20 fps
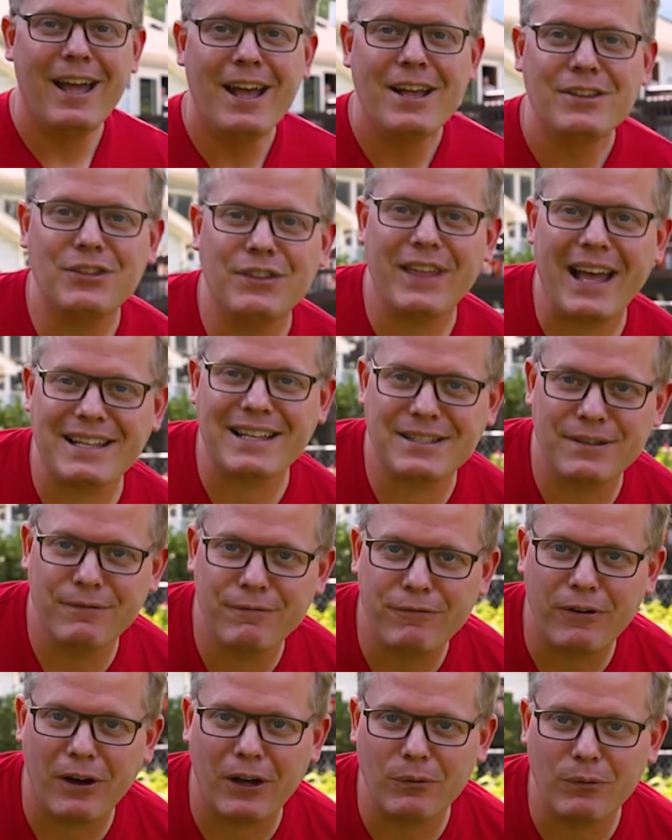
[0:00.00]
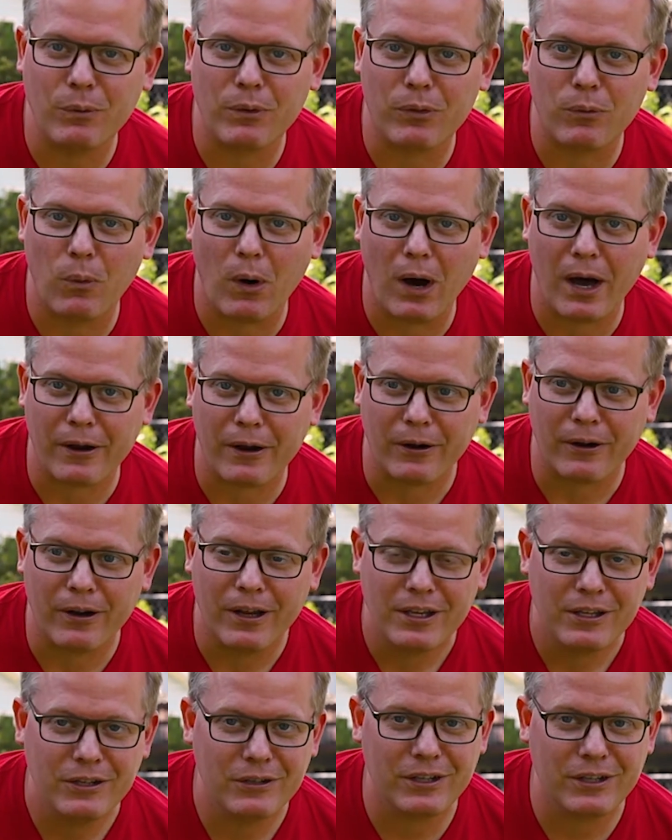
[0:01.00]
so that's some fun with water.
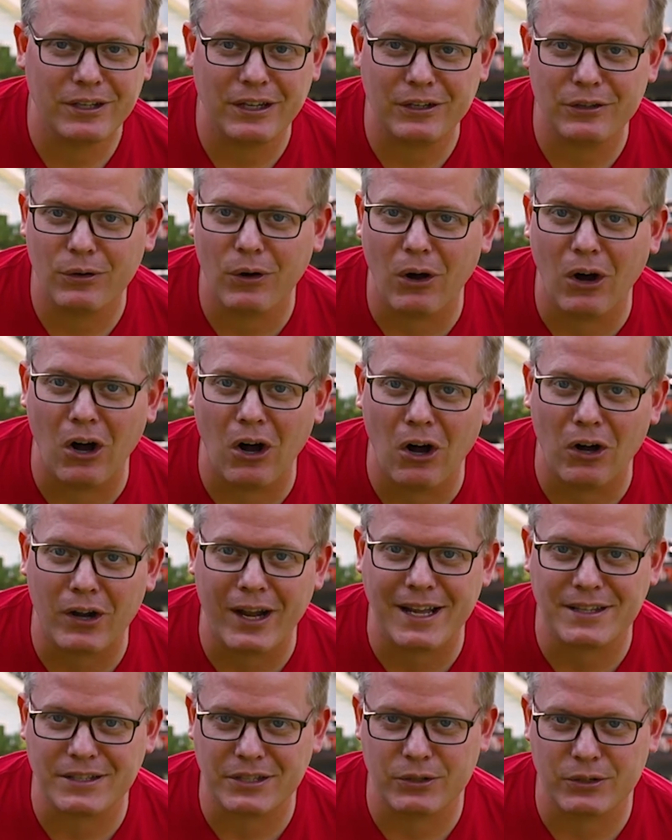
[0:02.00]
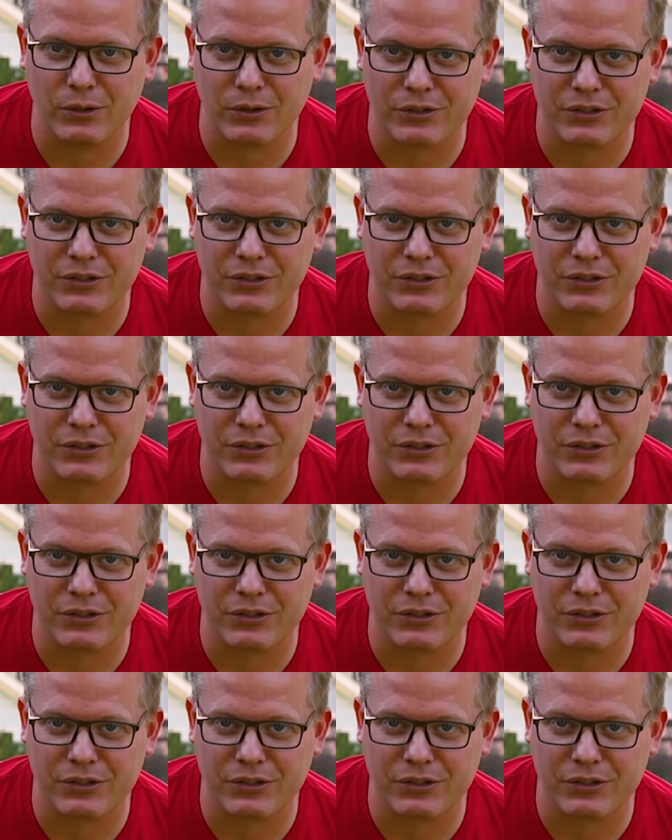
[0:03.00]
You can do all kinds of cool